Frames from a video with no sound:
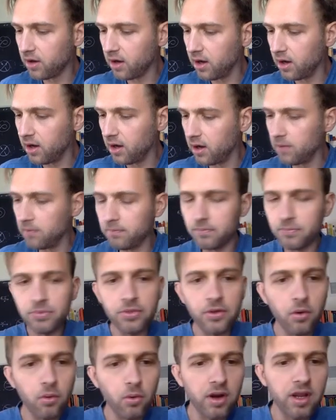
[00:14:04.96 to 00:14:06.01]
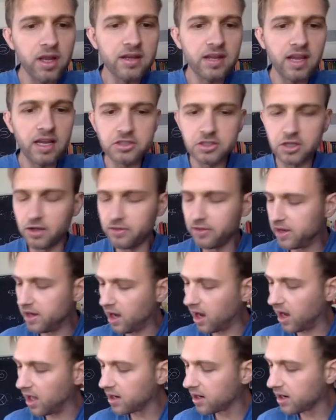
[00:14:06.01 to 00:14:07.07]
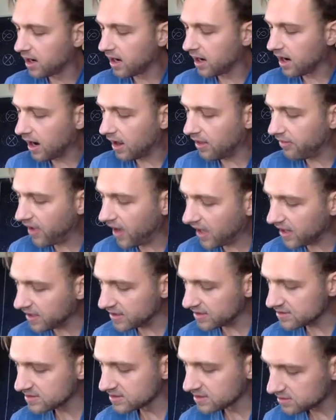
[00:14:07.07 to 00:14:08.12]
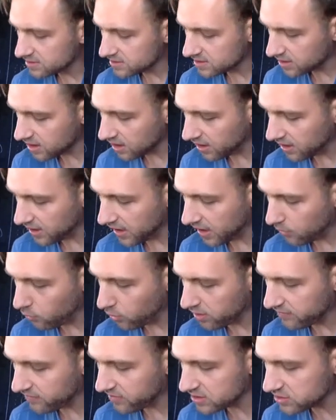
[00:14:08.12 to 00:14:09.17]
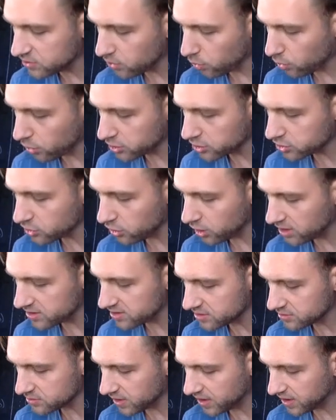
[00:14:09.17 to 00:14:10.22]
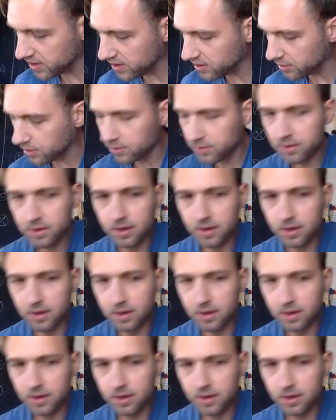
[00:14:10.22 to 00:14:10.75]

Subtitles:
the orientation on the knot, and that is to cut at one of these orange crossings right here.